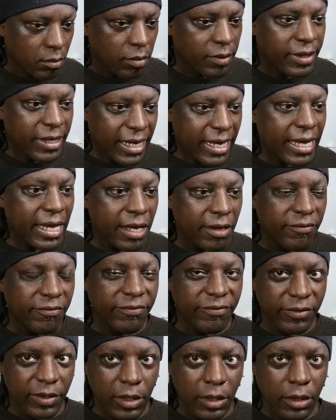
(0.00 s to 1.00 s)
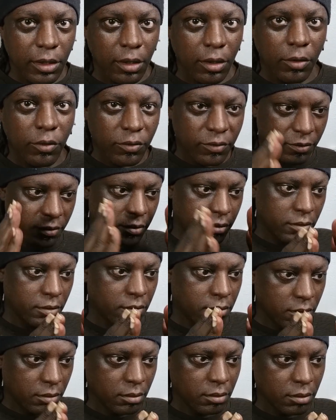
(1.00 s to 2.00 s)
They have videos
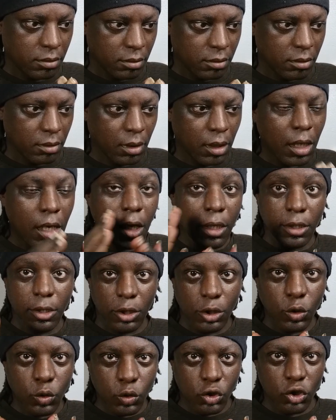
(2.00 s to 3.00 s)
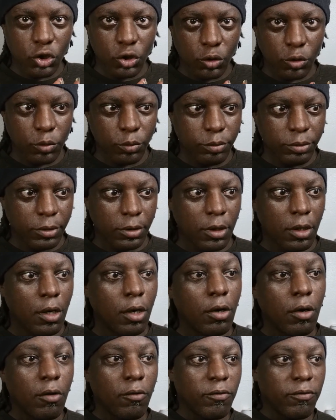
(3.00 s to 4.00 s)
on YouTube
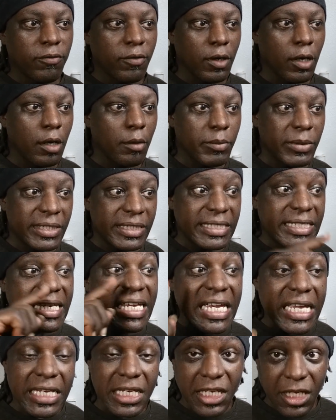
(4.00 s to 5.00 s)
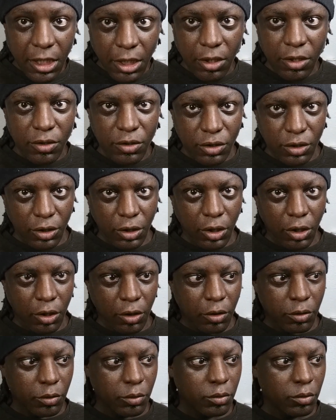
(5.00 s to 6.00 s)
from 10 years ago